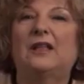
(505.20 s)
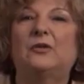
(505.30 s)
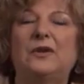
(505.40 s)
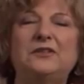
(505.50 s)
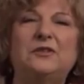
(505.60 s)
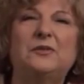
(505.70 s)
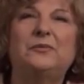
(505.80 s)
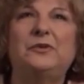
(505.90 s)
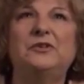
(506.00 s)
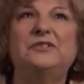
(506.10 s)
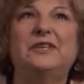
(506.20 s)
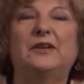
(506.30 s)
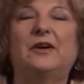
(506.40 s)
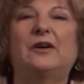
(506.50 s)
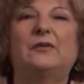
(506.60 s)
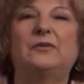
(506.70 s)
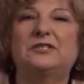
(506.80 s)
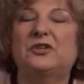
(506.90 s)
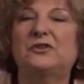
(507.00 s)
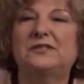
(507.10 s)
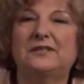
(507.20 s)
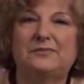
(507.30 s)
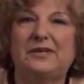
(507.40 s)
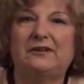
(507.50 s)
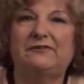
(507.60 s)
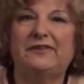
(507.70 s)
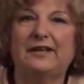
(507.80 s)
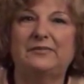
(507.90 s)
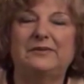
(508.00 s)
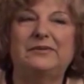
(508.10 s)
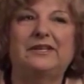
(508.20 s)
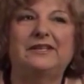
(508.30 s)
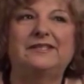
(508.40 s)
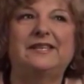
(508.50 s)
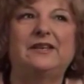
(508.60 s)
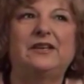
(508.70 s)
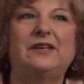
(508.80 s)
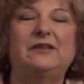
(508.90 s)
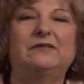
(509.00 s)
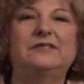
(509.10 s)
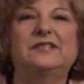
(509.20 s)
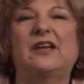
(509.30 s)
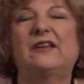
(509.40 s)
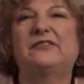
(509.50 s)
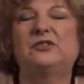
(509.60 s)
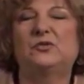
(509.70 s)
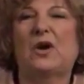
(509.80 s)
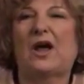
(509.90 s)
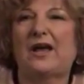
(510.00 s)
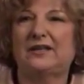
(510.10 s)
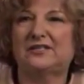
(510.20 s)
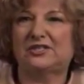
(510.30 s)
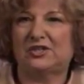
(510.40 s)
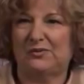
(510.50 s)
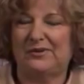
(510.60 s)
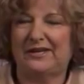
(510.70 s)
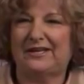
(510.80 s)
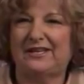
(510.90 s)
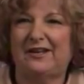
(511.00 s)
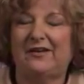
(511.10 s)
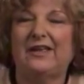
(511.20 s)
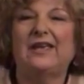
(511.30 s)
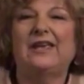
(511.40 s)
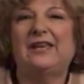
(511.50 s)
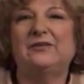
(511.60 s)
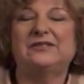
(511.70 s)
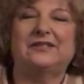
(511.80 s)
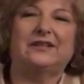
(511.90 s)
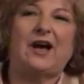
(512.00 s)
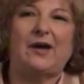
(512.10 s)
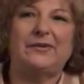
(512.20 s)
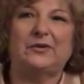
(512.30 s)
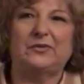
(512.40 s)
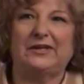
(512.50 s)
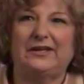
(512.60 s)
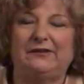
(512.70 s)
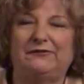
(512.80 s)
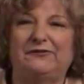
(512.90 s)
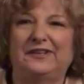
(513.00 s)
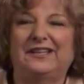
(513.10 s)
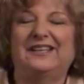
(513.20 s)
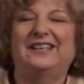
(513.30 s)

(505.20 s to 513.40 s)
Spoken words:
Lorenzo Music was chosen as Peter Venkman because he was kind of a dry, acerbic, he was the comic relief.